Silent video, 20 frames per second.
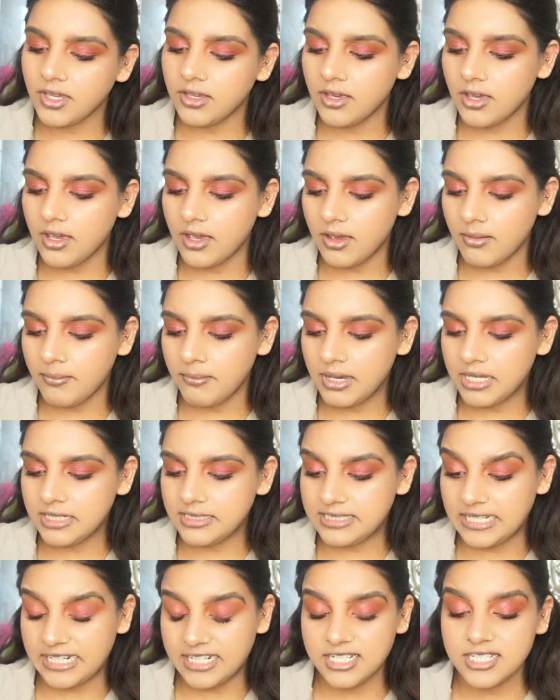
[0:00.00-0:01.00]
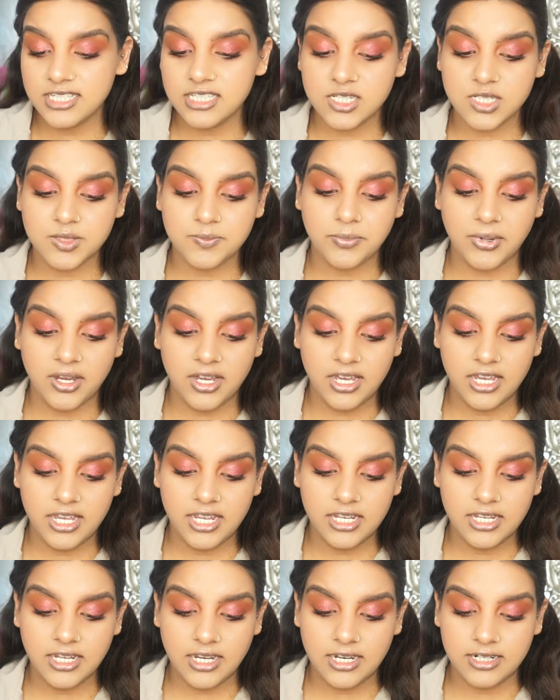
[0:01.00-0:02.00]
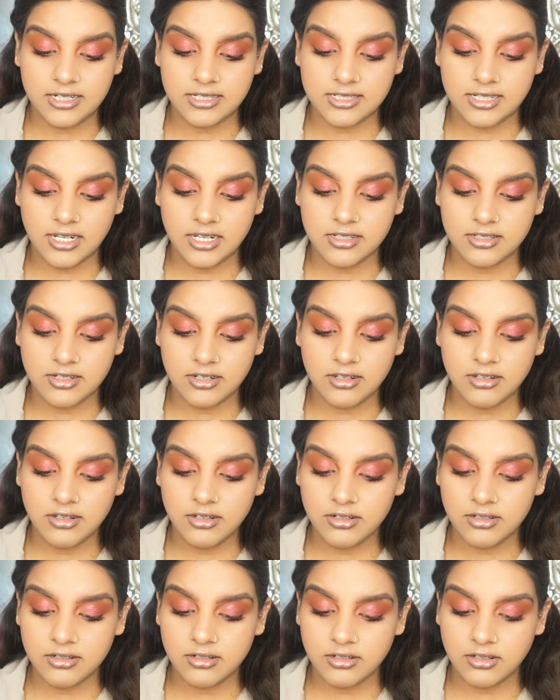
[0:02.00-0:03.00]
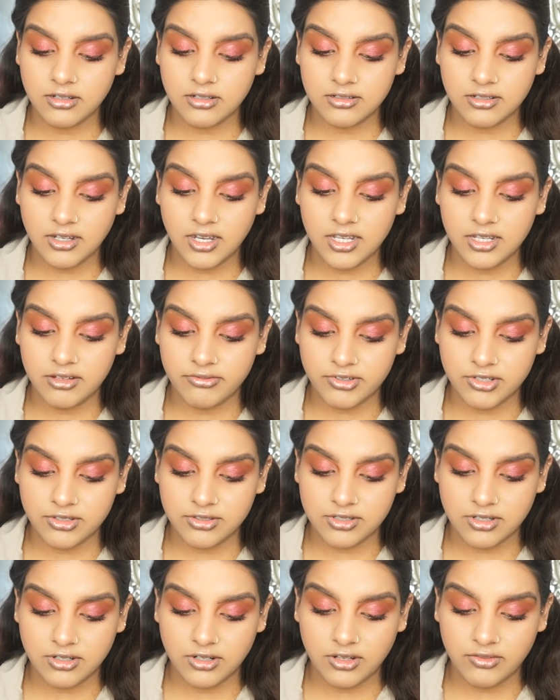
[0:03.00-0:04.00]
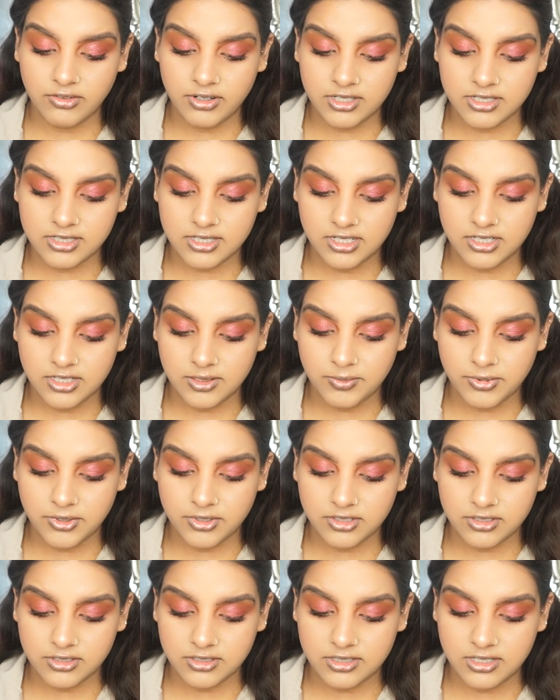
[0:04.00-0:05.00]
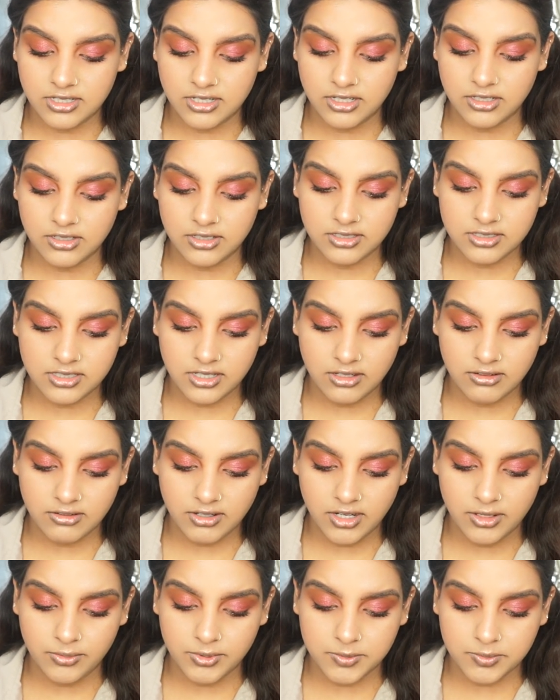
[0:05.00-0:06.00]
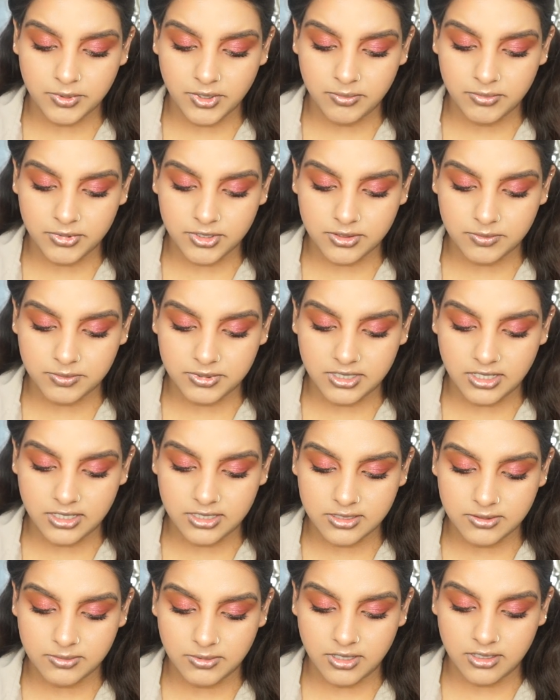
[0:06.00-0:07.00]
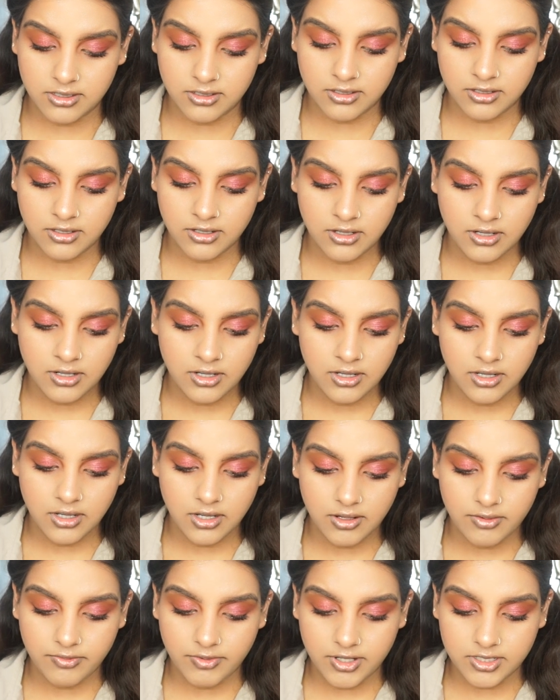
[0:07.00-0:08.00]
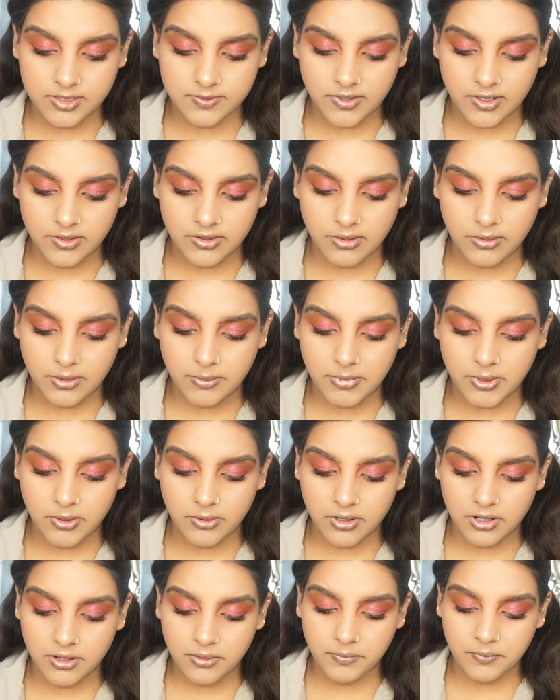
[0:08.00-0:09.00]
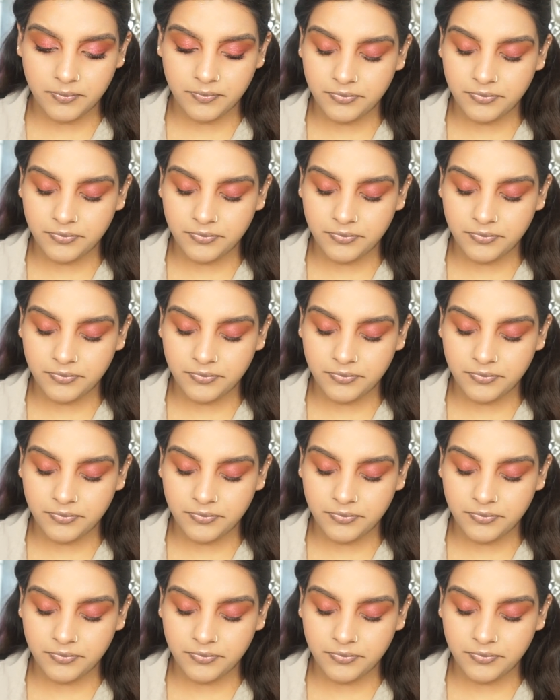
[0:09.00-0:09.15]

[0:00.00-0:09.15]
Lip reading: Dazed by Anastasia. I have used a lot of Anastasia products today. You can tell that I was pretty much obsessed when I first found out about it.